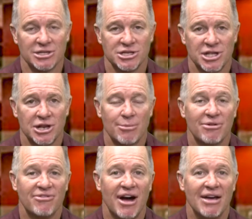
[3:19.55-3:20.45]
to the number
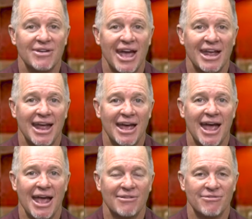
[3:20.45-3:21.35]

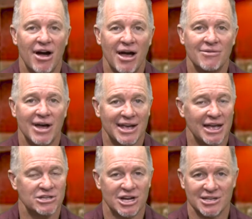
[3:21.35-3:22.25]
58885.
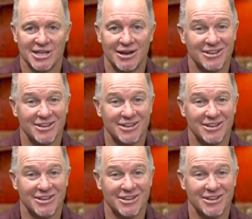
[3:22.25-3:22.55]
Again, check us out at